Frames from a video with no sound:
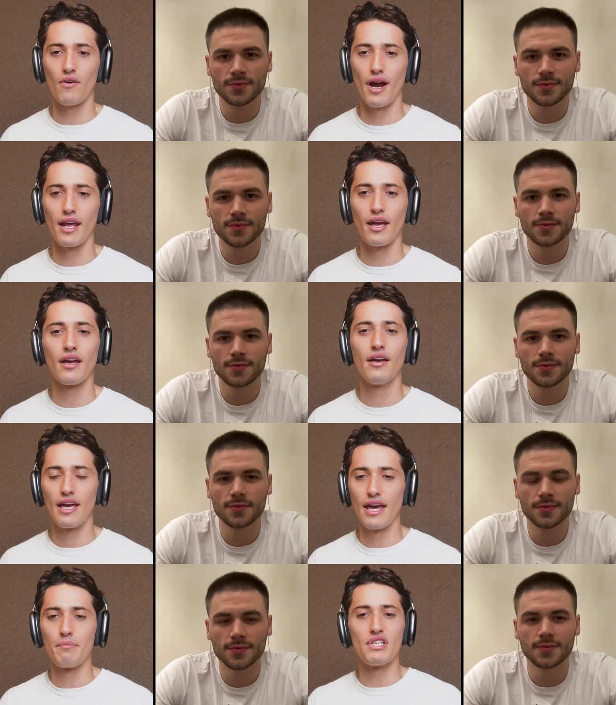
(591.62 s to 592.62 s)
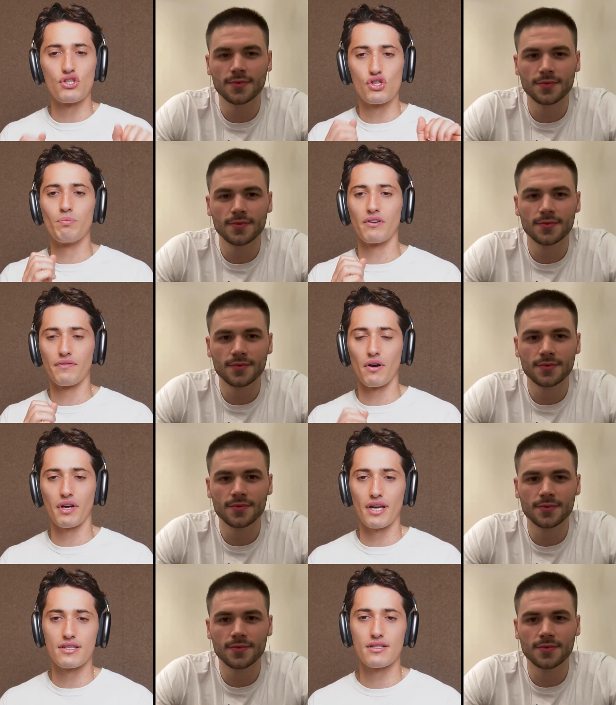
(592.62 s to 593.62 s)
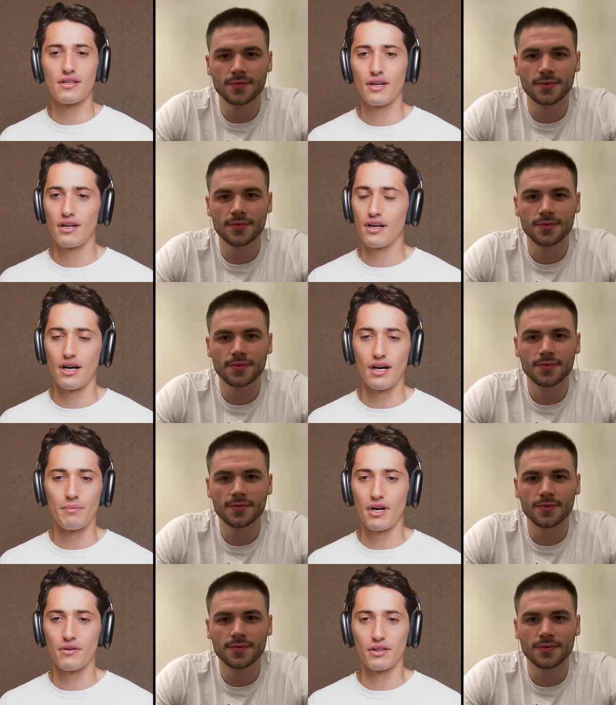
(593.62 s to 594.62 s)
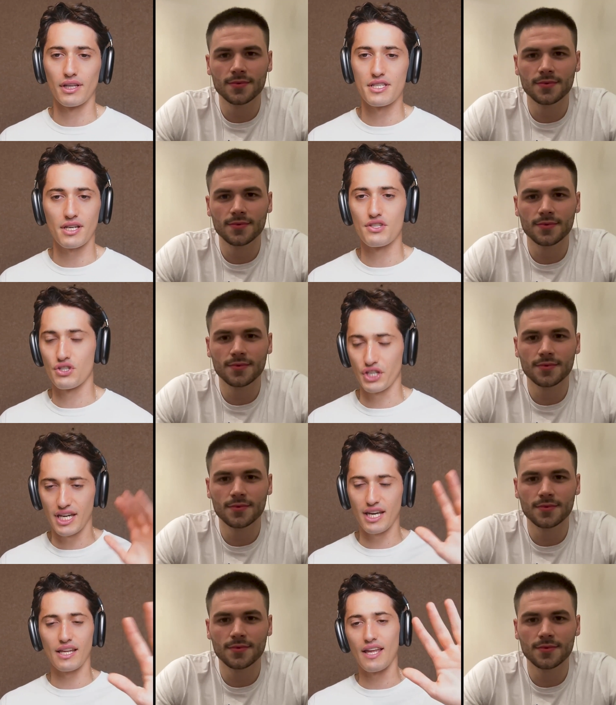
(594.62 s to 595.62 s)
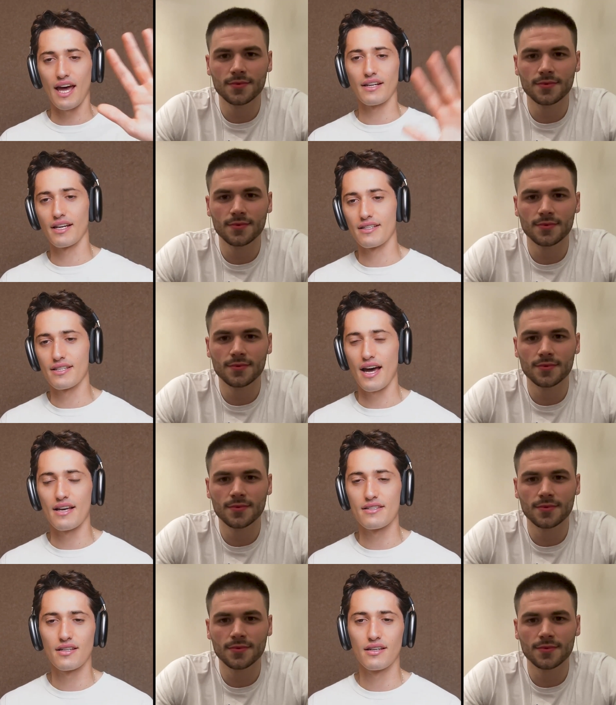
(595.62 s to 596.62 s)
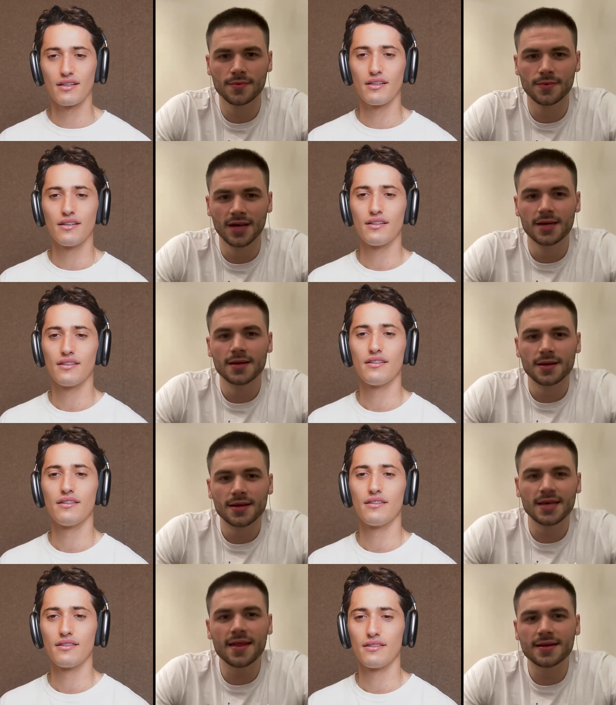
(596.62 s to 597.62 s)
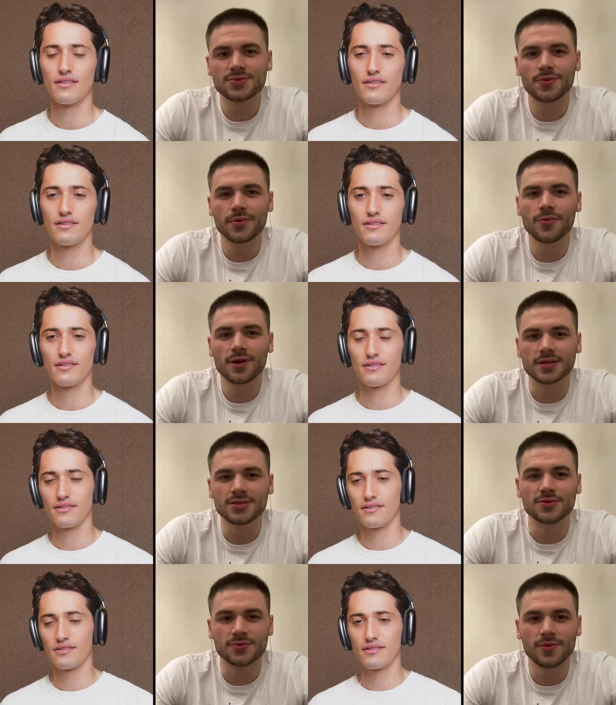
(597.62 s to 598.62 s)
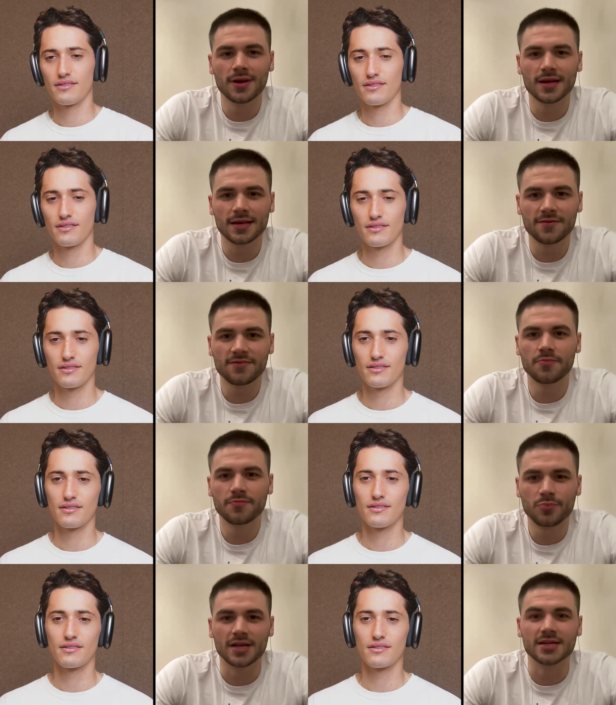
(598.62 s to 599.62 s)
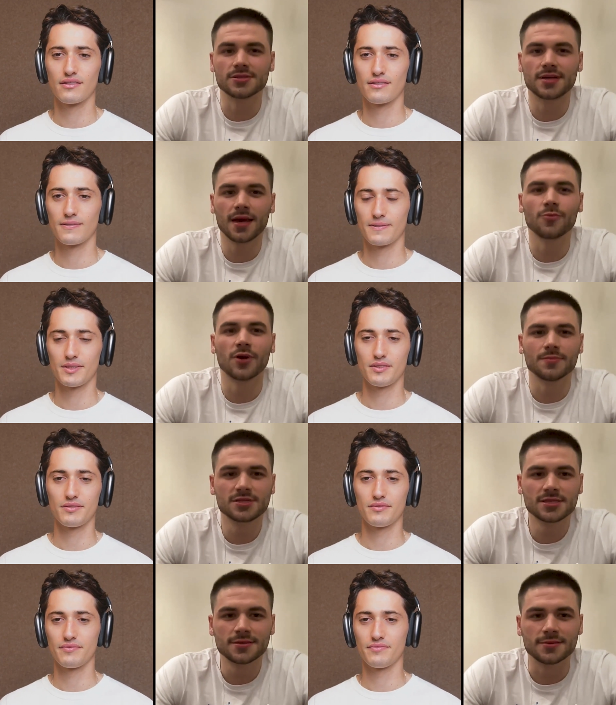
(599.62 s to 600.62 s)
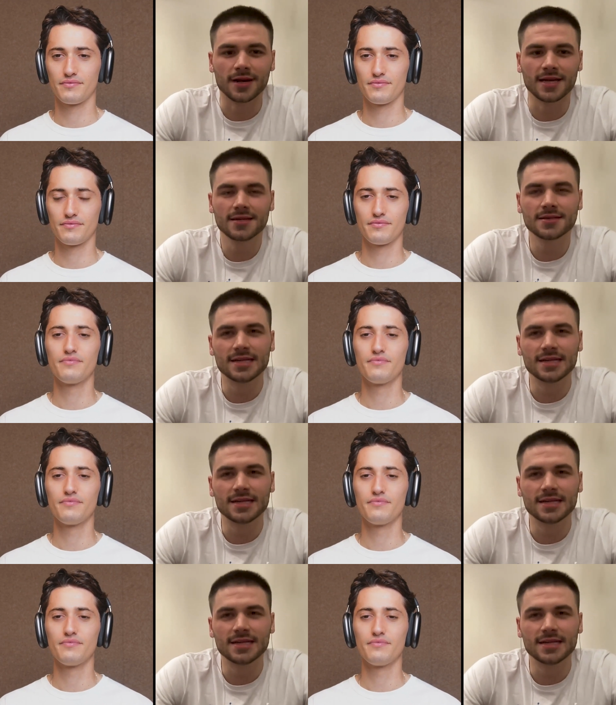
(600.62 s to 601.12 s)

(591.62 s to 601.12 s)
Speaker 1: ready and be super focused uh, upon release because you're getting that contest.
Speaker 2: Yeah, that's what we want to do is we want to give players game reps, right?